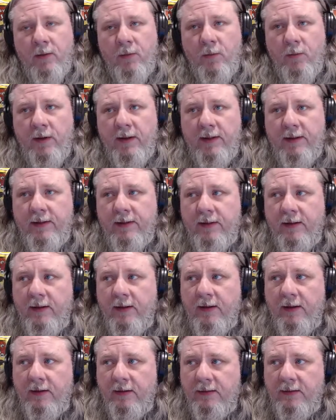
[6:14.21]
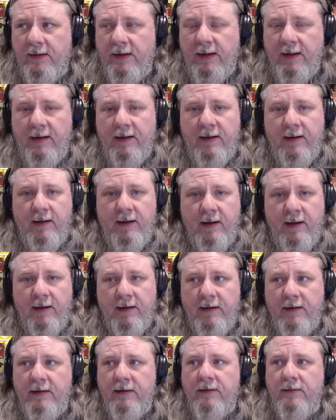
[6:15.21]
with Nick kind
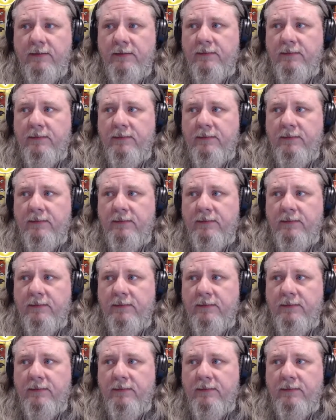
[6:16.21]
of